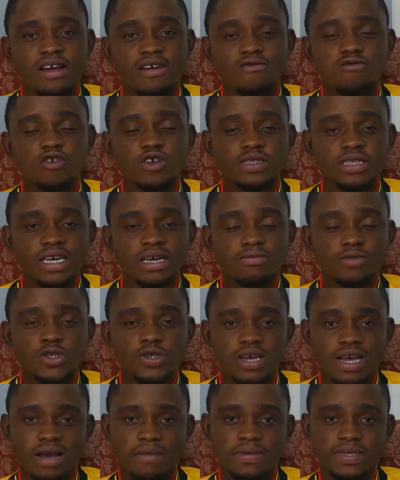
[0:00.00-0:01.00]
for them
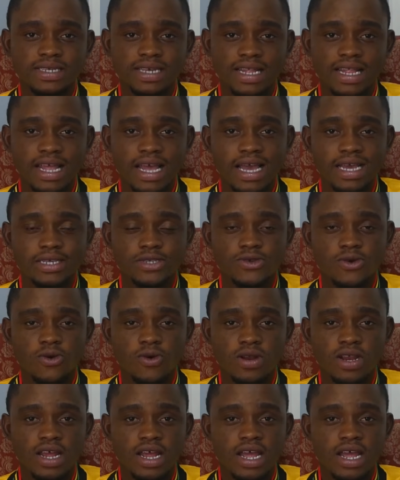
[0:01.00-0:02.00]
to capitalize on.